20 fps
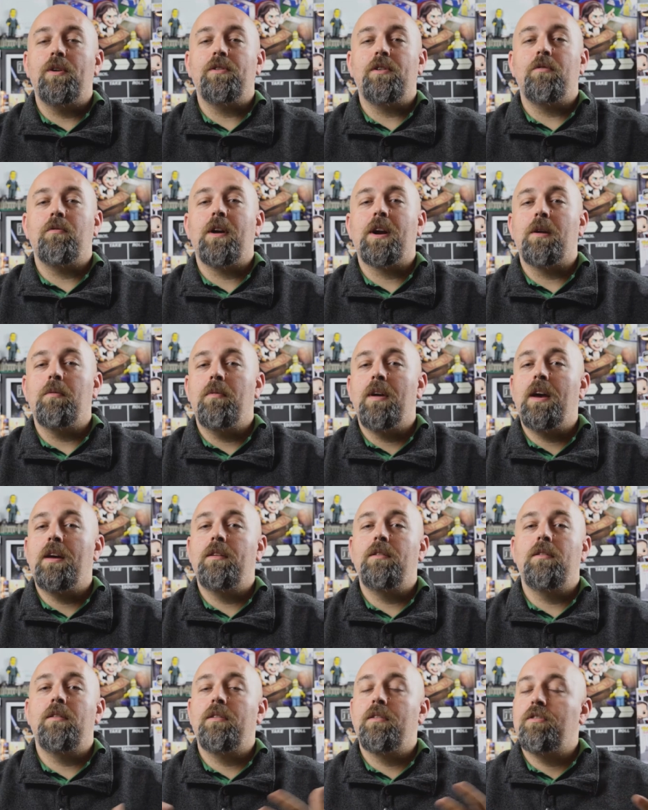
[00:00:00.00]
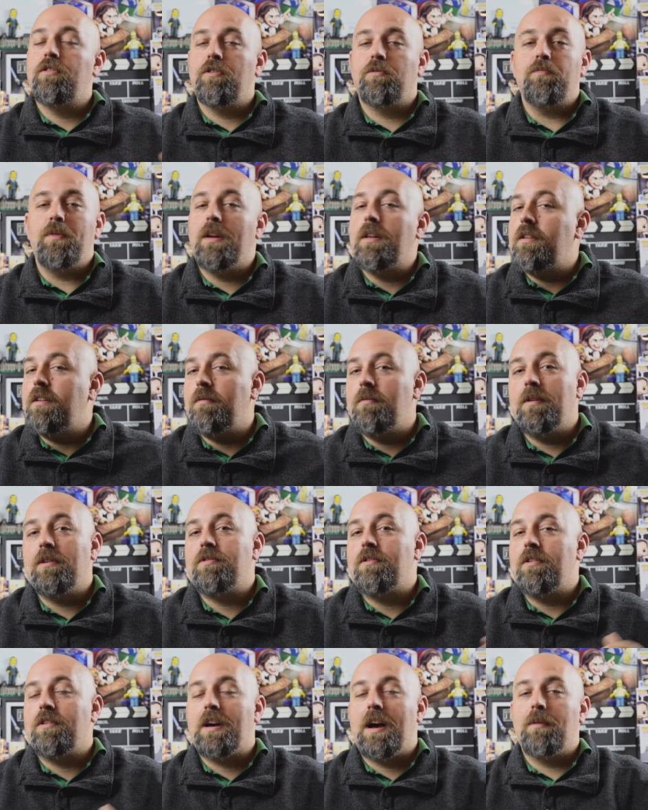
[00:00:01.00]
ones I recommend, just
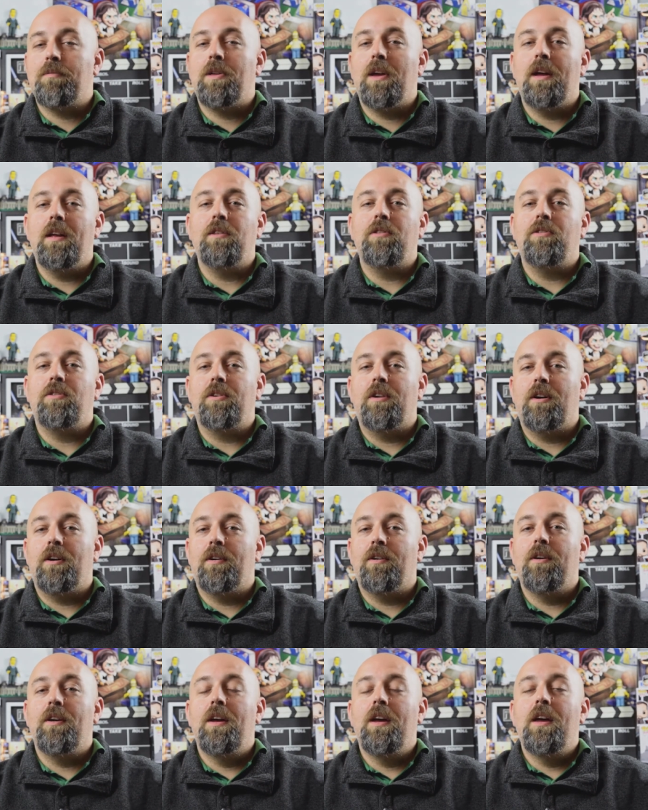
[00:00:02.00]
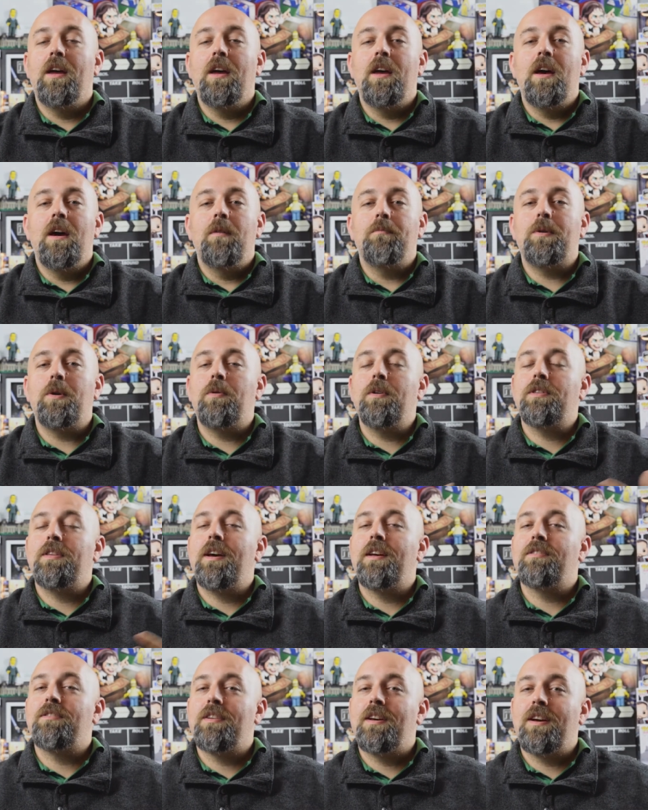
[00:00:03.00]
missed the top 10. But with
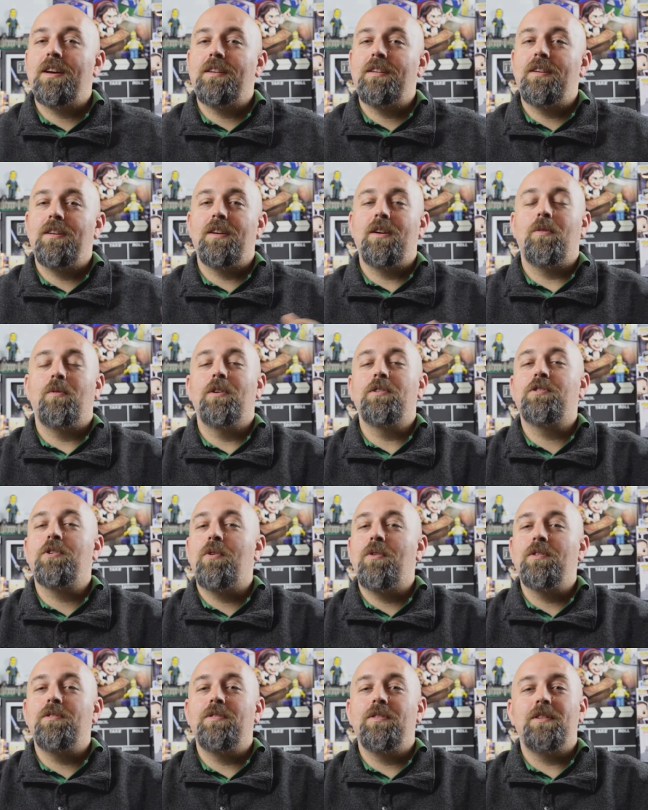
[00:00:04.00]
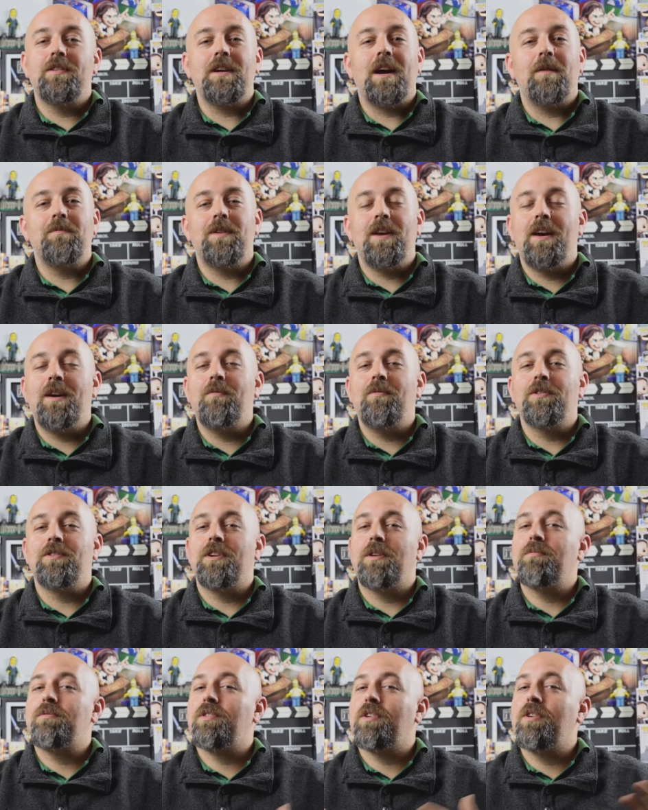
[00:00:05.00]
that said, let's go into the top 10, which
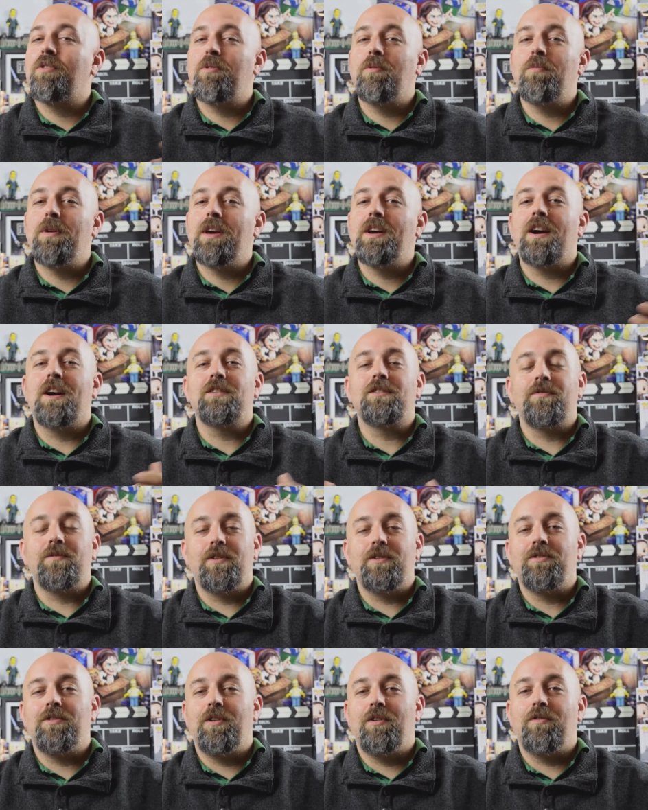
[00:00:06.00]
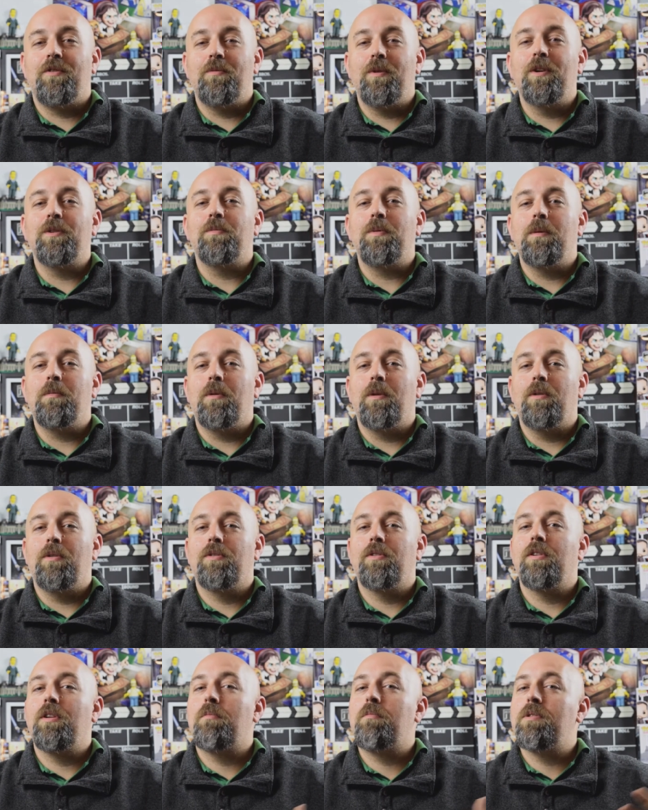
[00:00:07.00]
I'm sure will be controversial for most people.
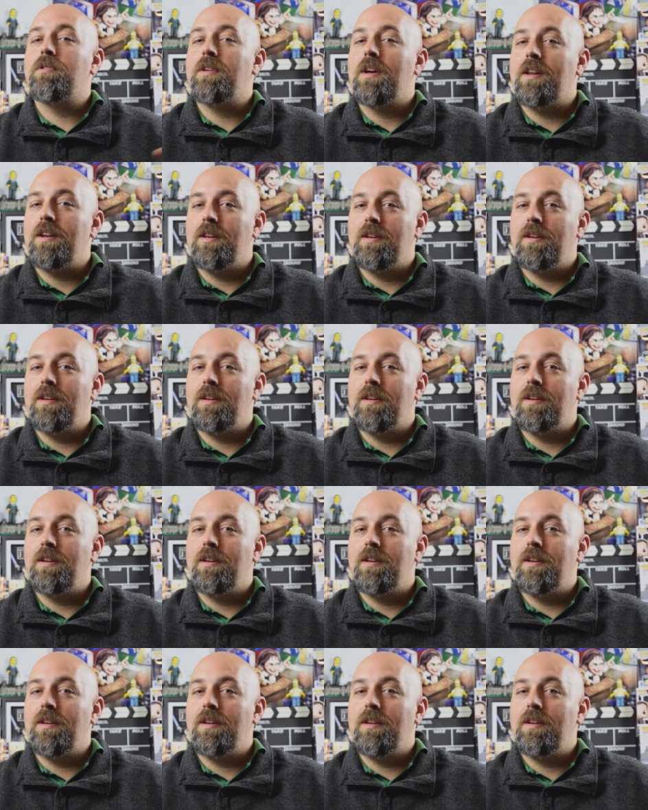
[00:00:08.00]
So number 10